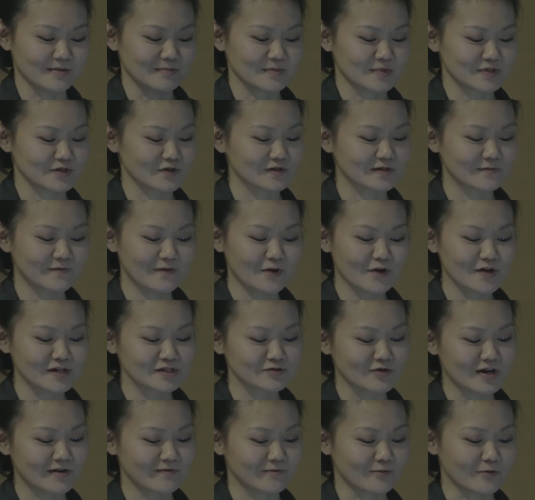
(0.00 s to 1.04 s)
So it's very
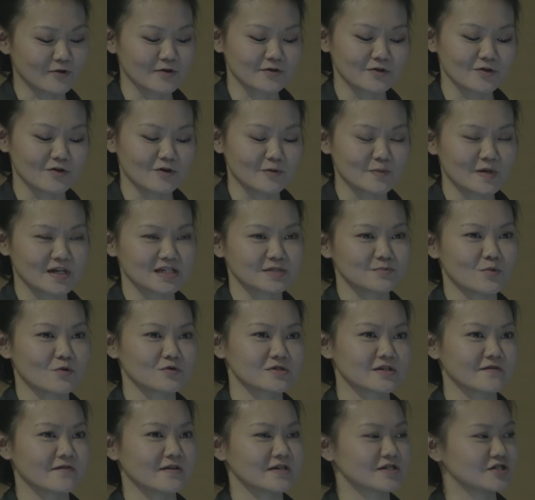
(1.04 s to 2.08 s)
straightforward though, because
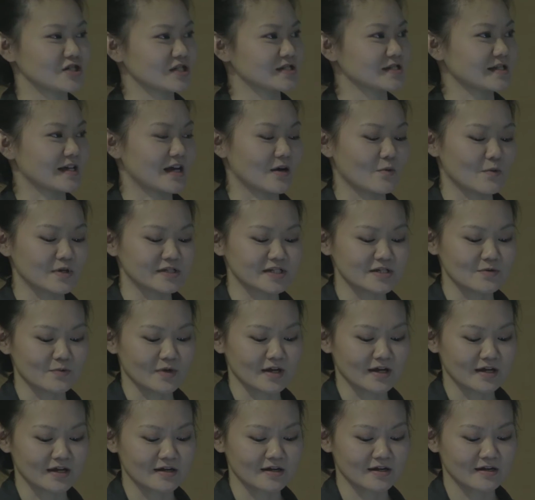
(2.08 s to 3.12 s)
most of it's just like a
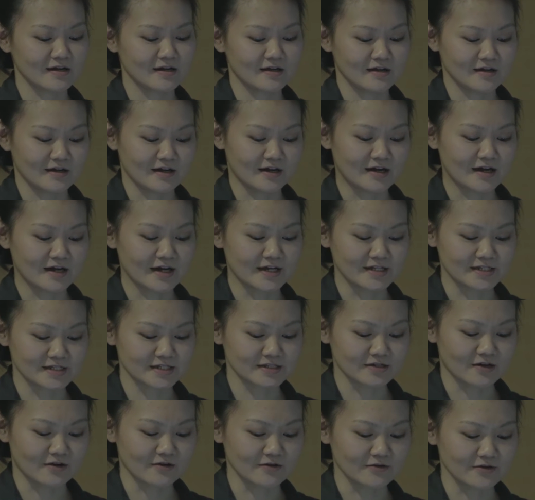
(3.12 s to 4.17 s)
WYSIWYG
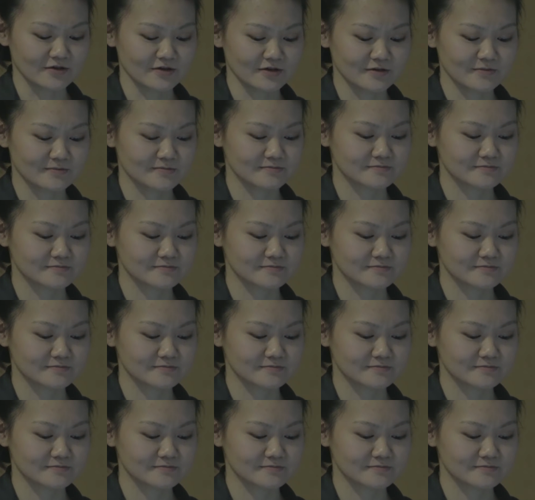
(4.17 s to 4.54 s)
installer.